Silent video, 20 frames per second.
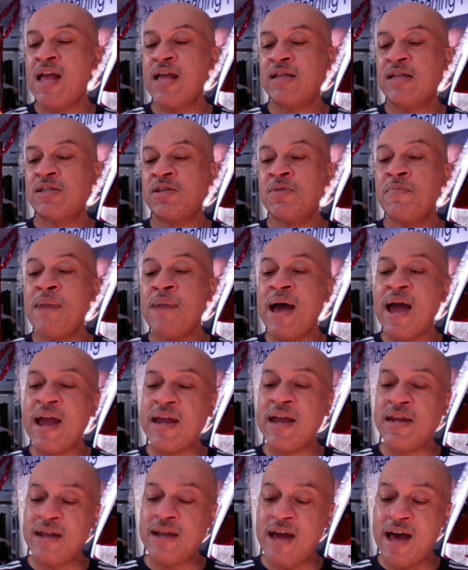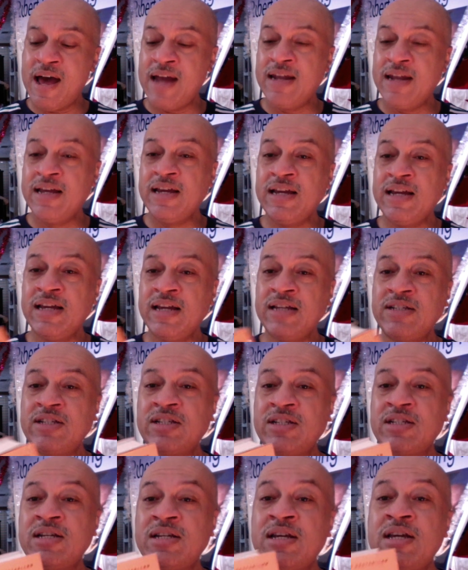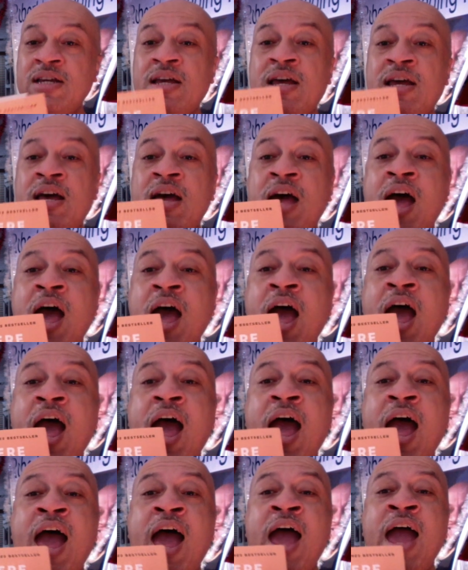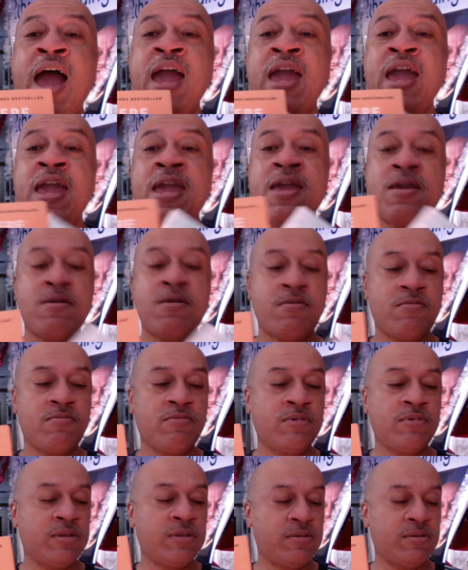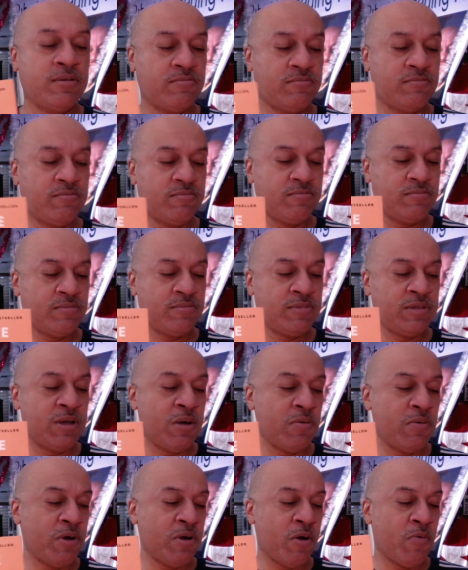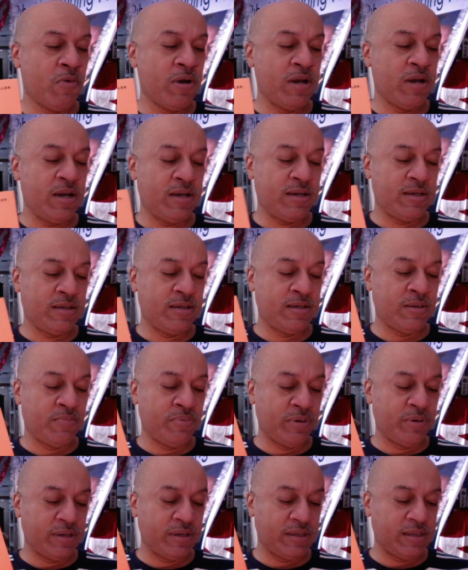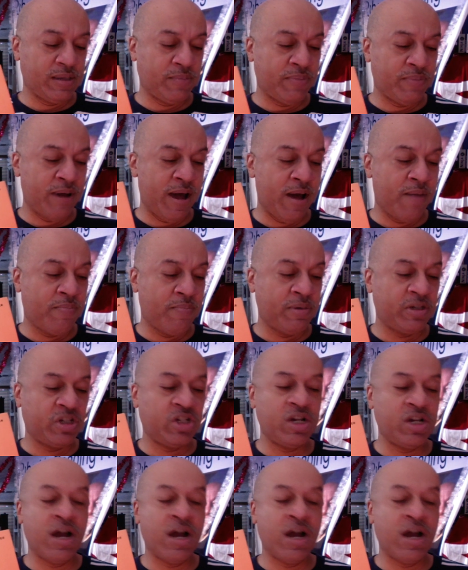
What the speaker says: to my knowledge, I don't know what the book is about, but she